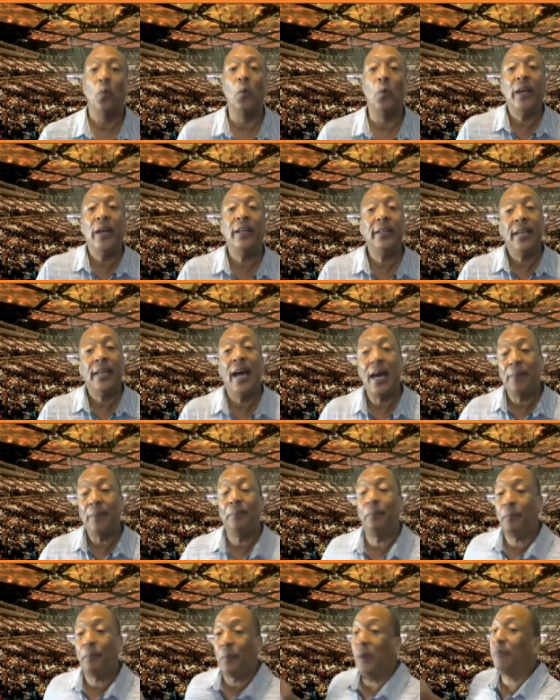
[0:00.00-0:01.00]
we're
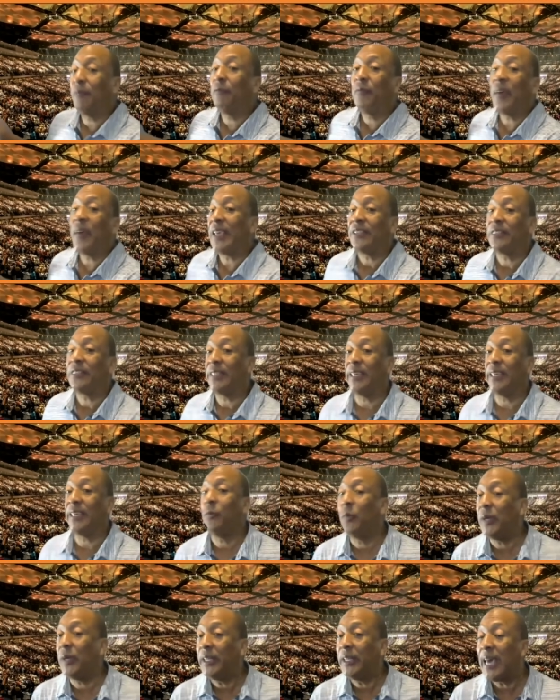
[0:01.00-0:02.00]
not
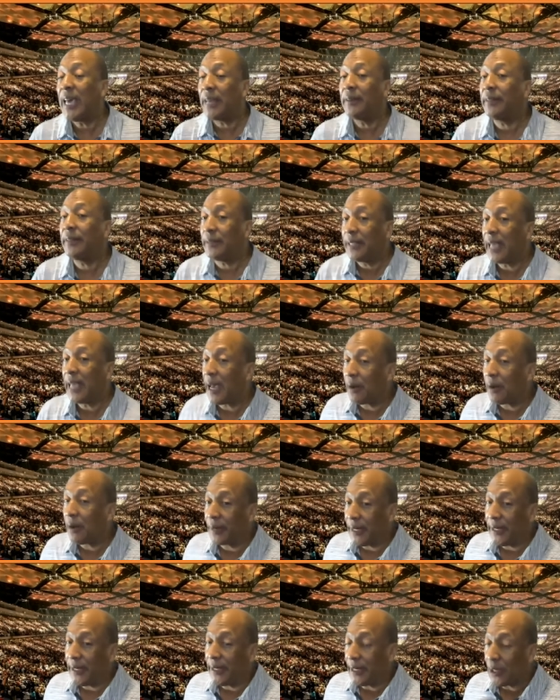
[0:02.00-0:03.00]
professing, we're not
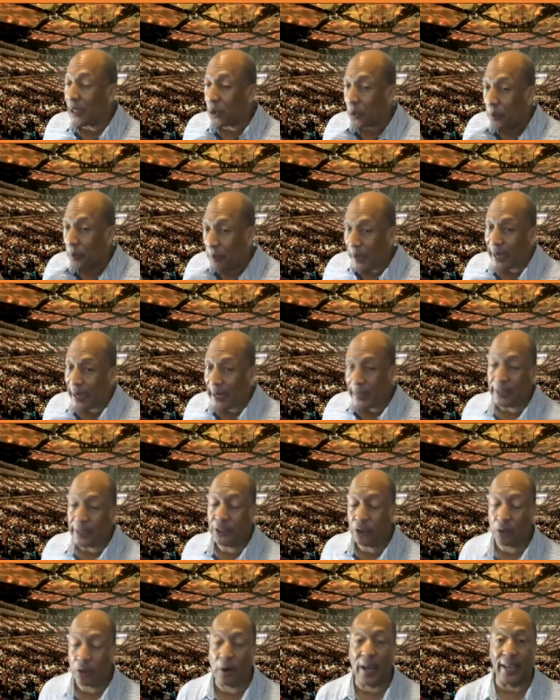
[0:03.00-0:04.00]
allowing and
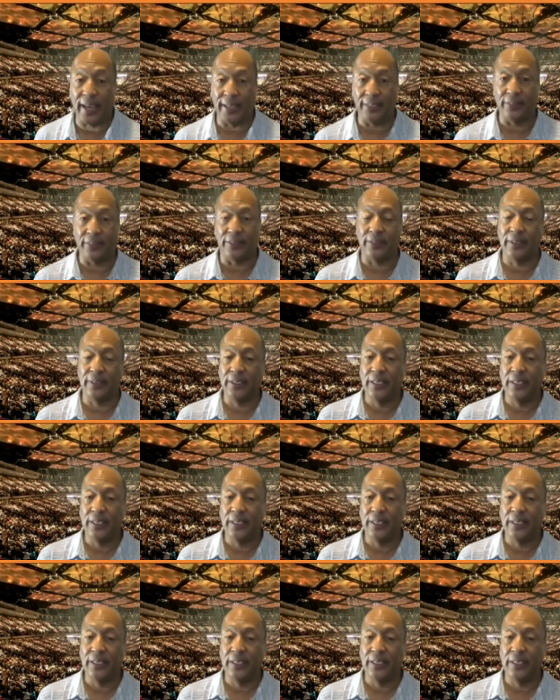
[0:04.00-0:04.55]
obeying Christ